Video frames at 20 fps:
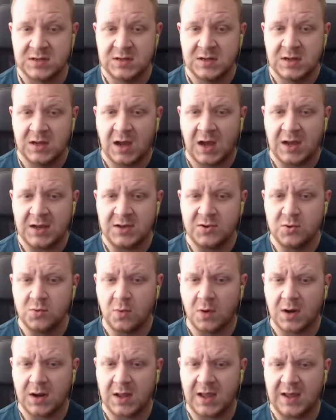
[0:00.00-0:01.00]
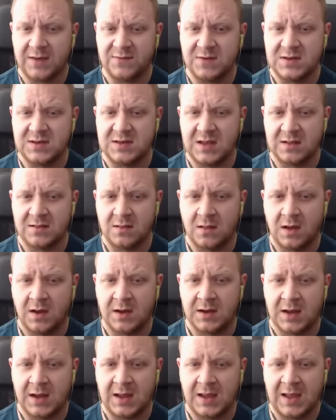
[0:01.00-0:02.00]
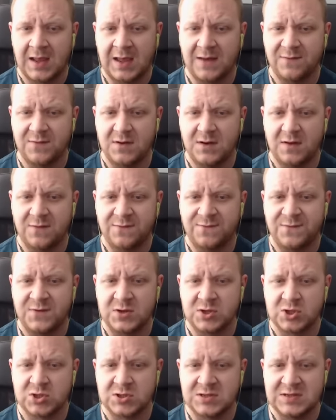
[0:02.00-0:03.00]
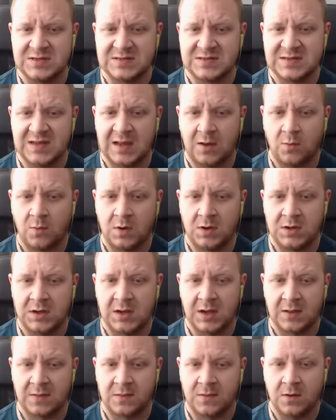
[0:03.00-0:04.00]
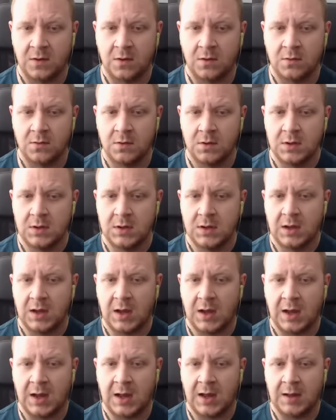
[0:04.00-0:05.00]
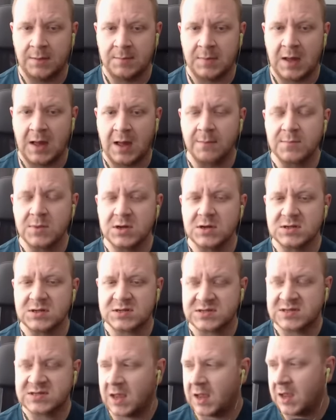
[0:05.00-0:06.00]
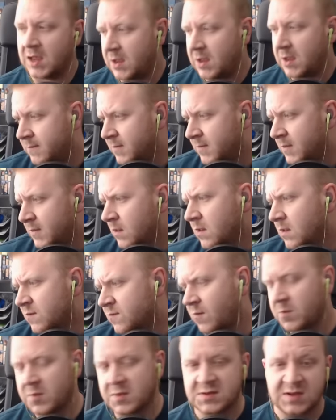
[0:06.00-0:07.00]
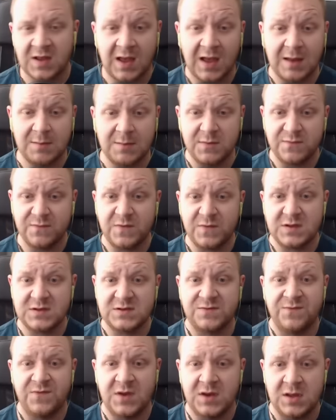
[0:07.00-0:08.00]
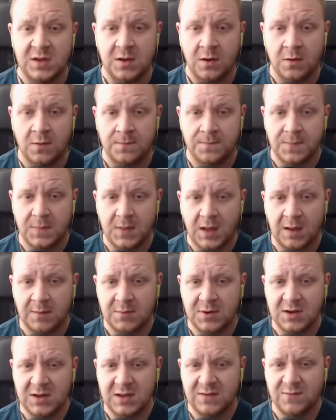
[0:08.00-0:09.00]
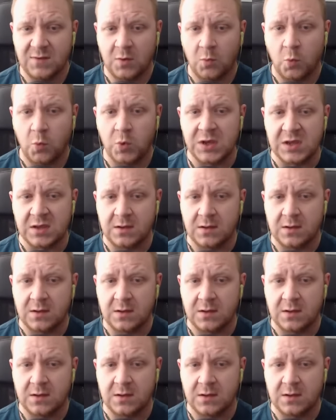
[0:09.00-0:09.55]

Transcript: I do want to have a deadline. I haven't officially set one yet, though. I'm going to say from the time of this video, I'm going to give it a week.